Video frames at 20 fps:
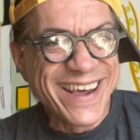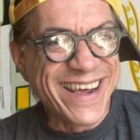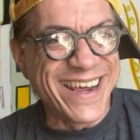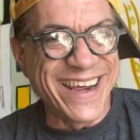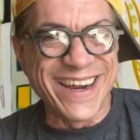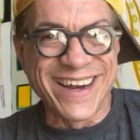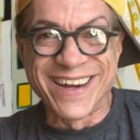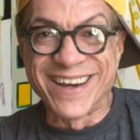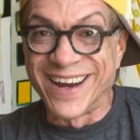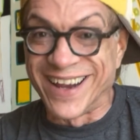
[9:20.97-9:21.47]

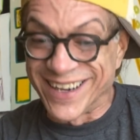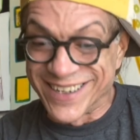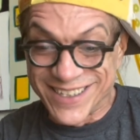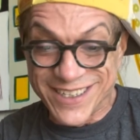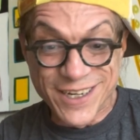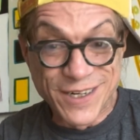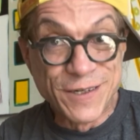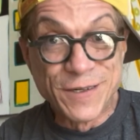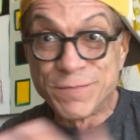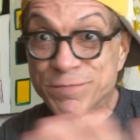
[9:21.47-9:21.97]
Because
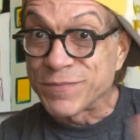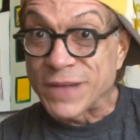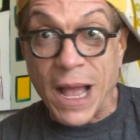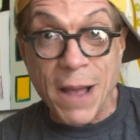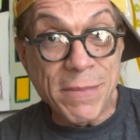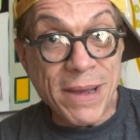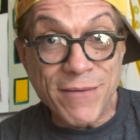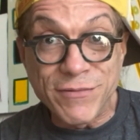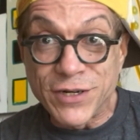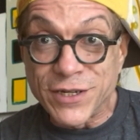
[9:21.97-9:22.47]

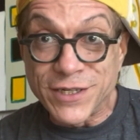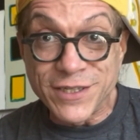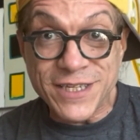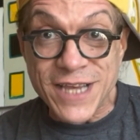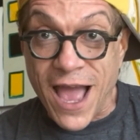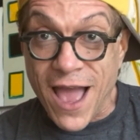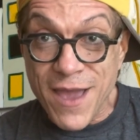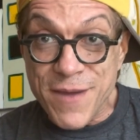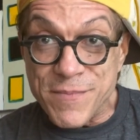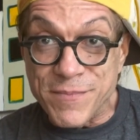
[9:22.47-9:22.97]
I'm having a good
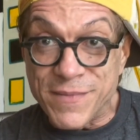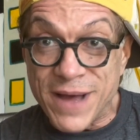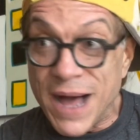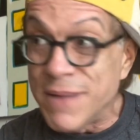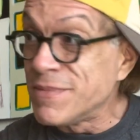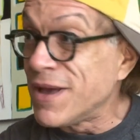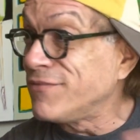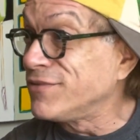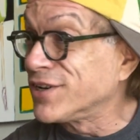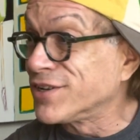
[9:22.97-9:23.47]
time. I'm,